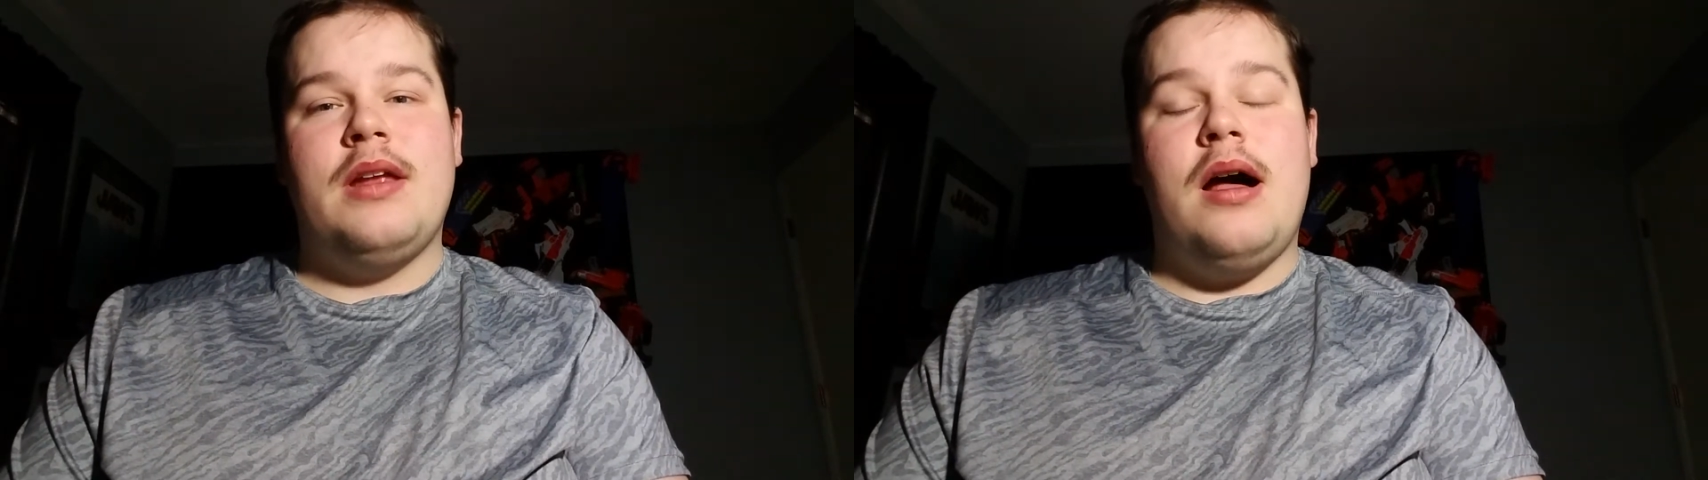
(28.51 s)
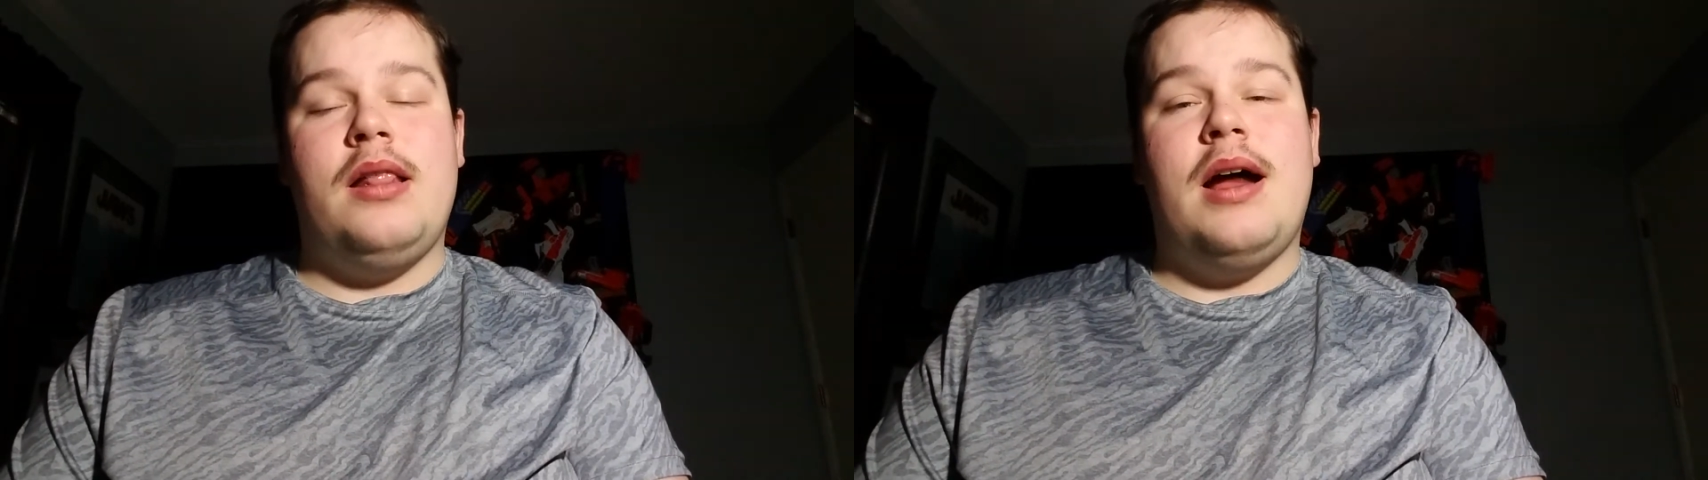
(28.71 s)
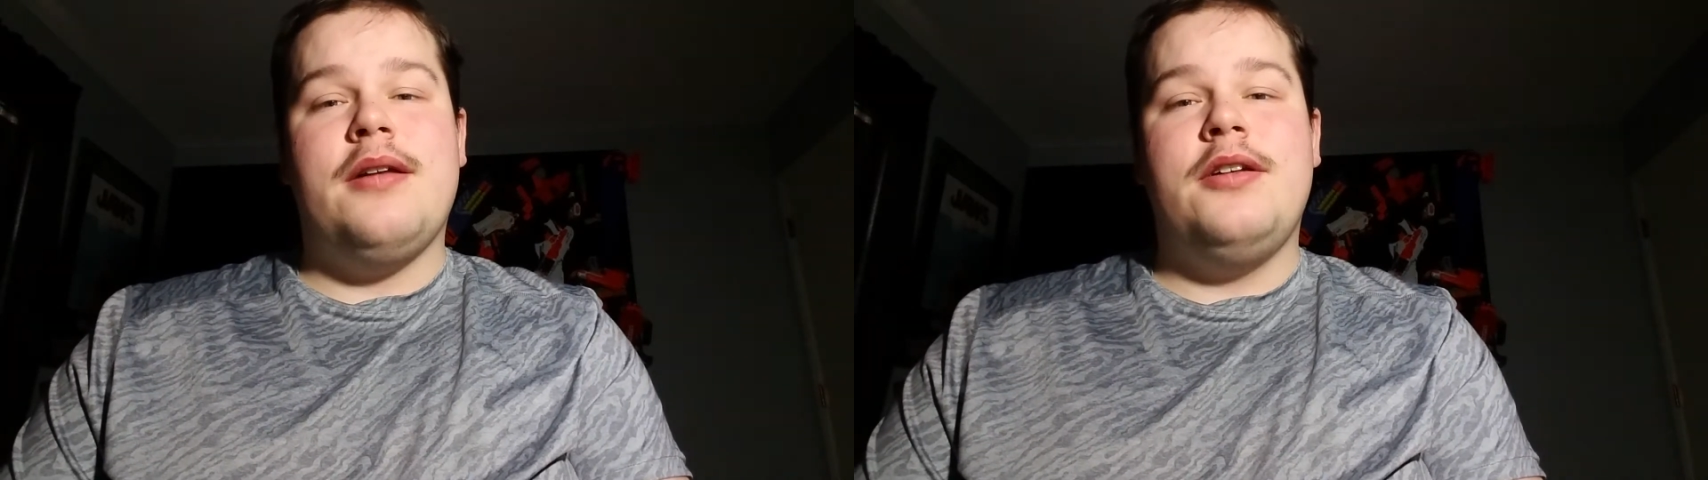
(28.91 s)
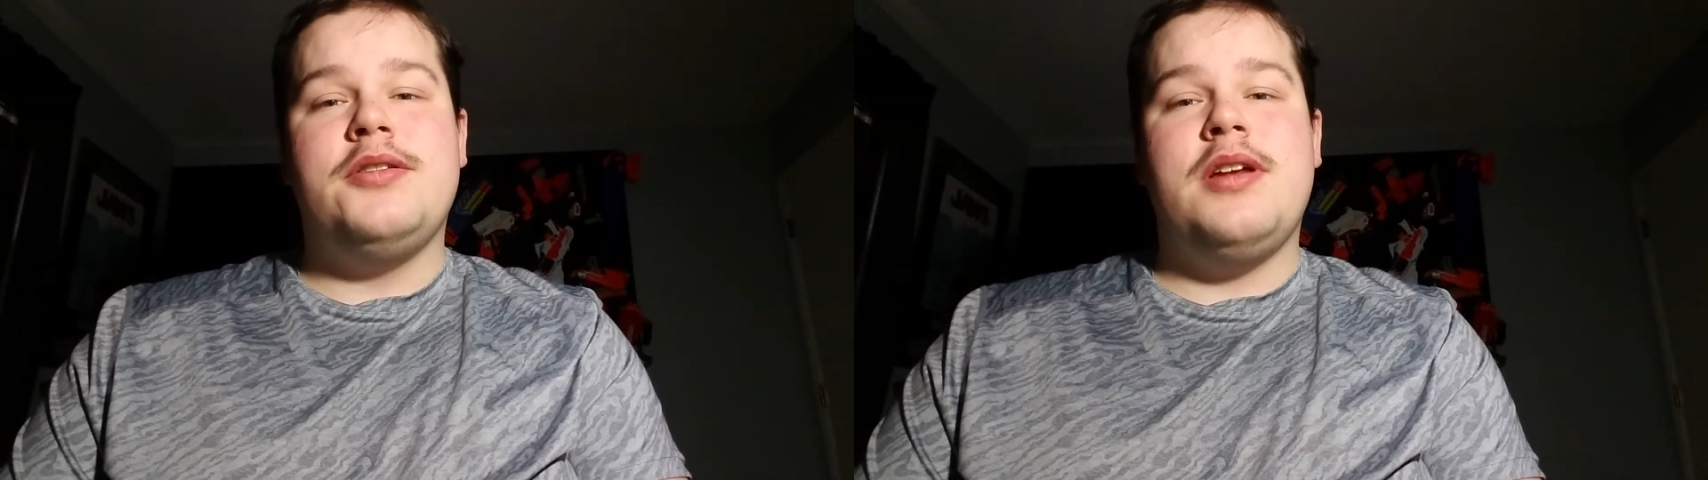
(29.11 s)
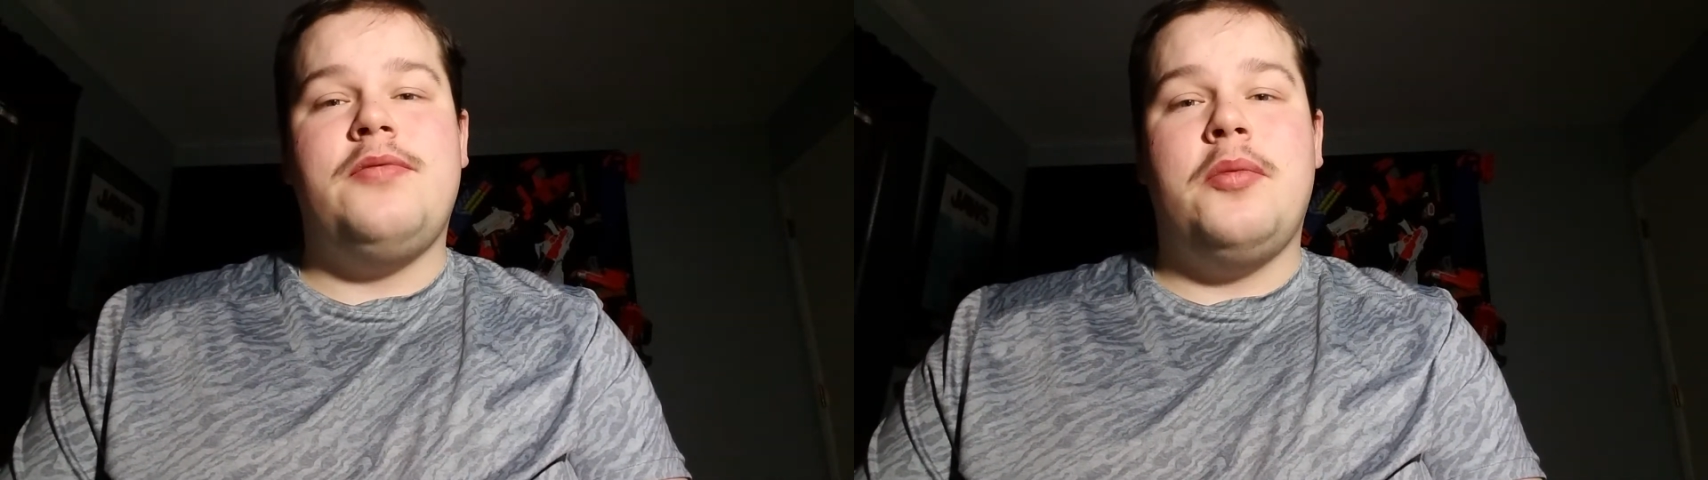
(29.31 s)
a lot of new
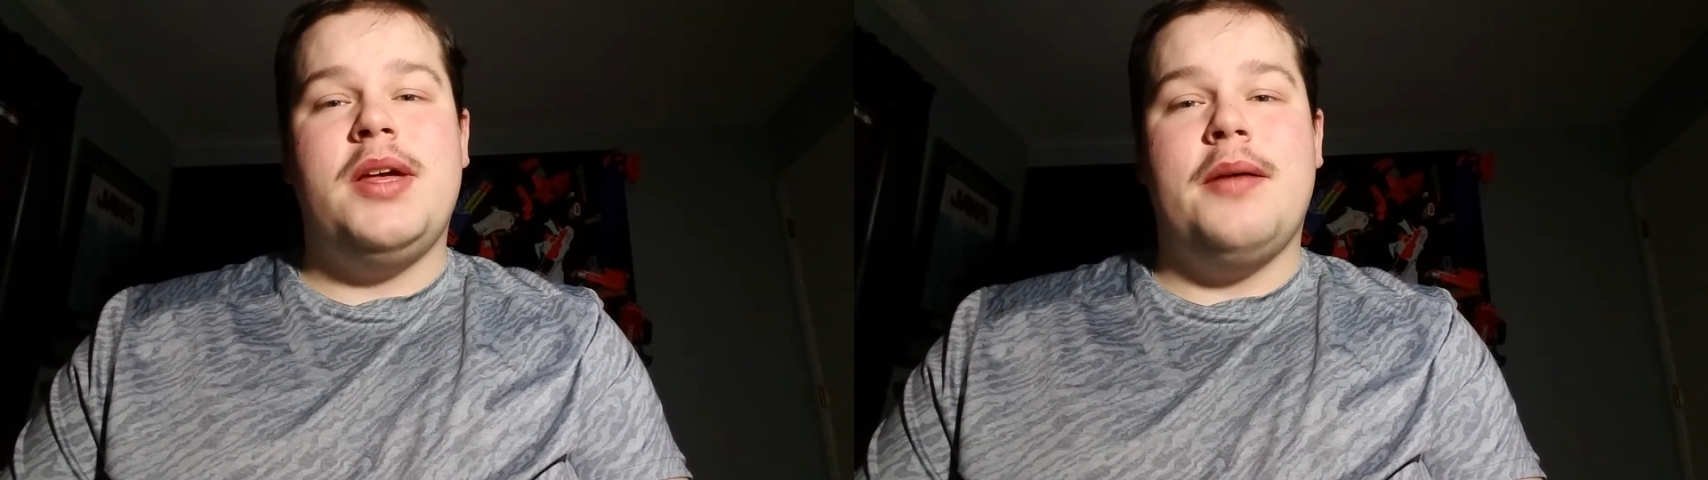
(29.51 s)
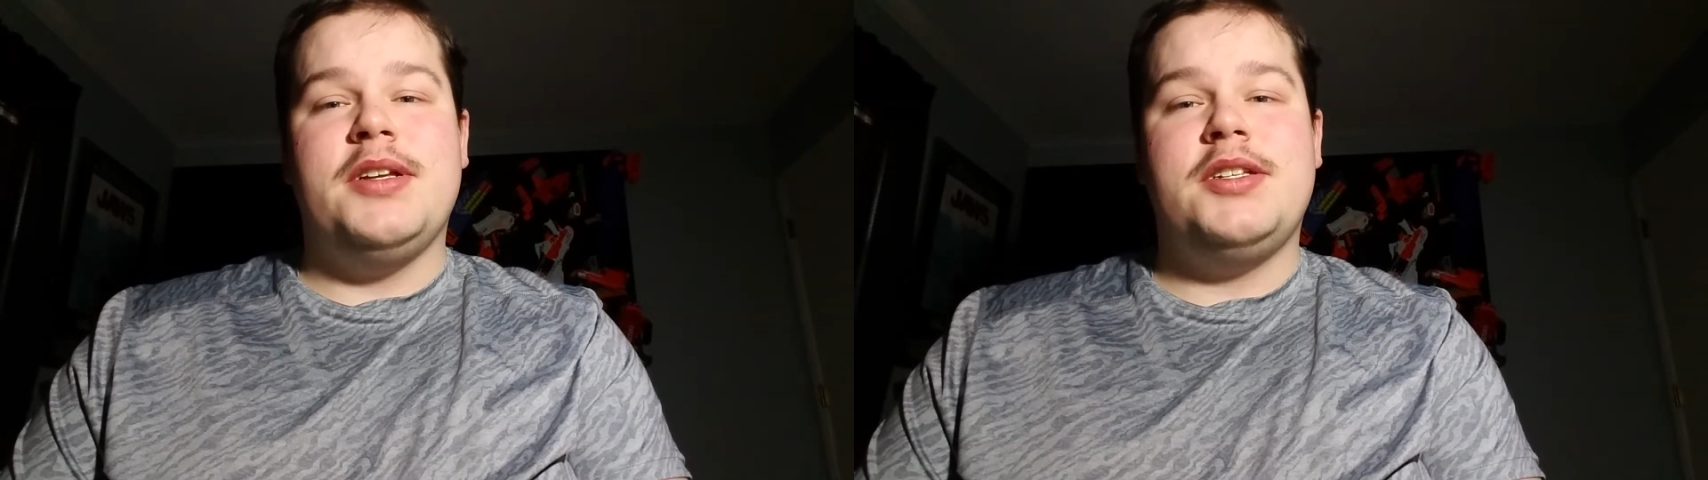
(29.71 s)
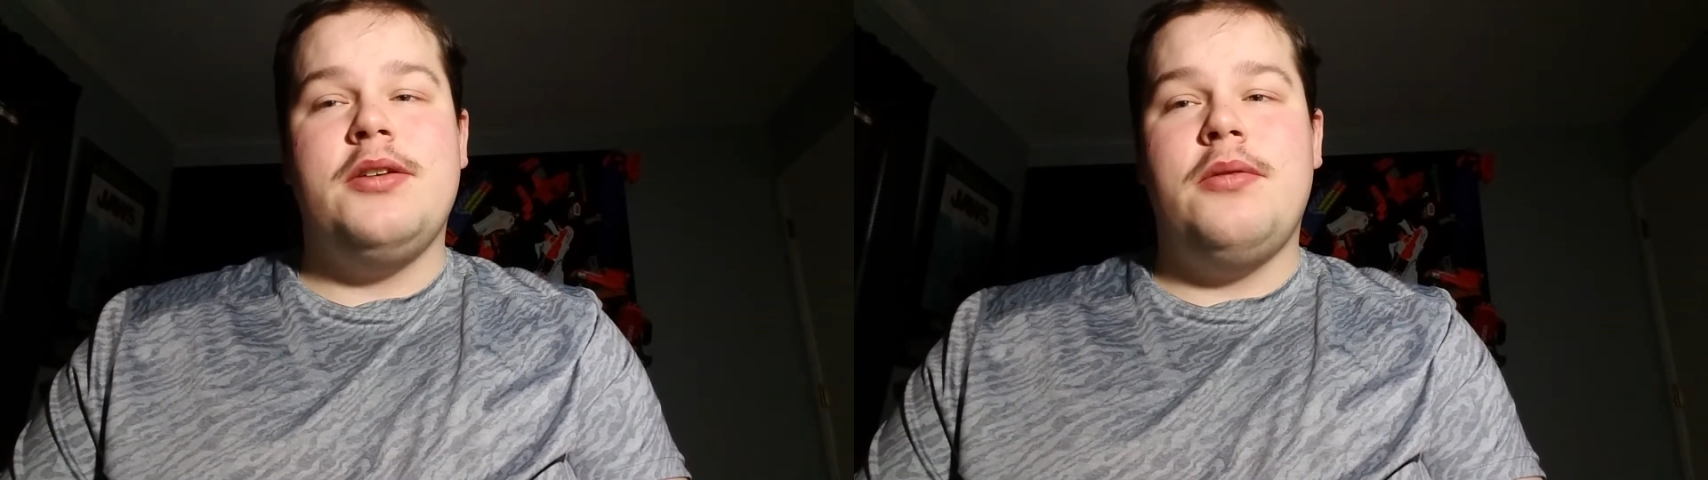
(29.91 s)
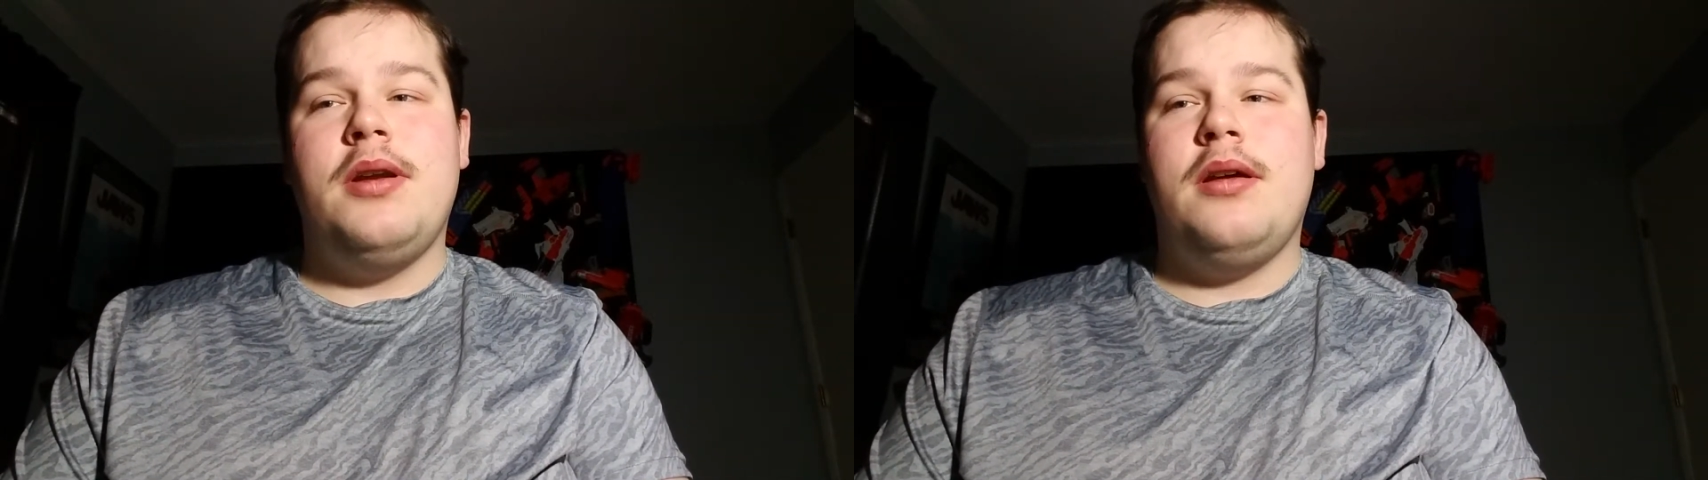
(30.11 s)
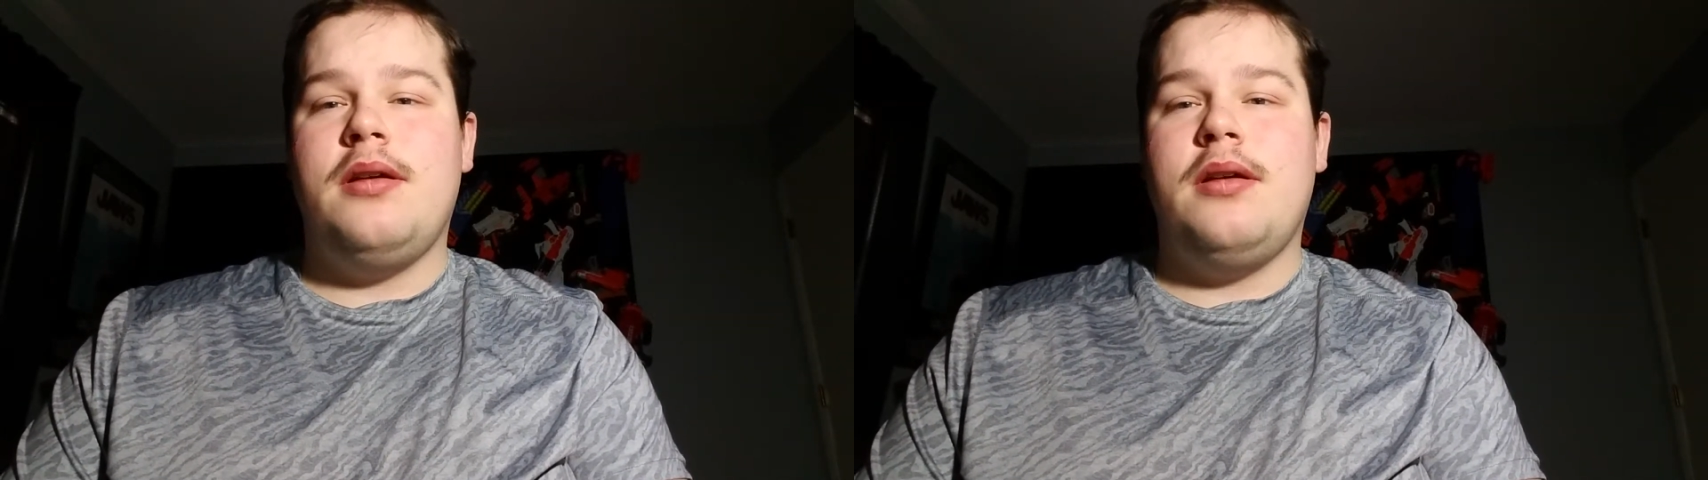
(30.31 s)
stuff will be coming soon,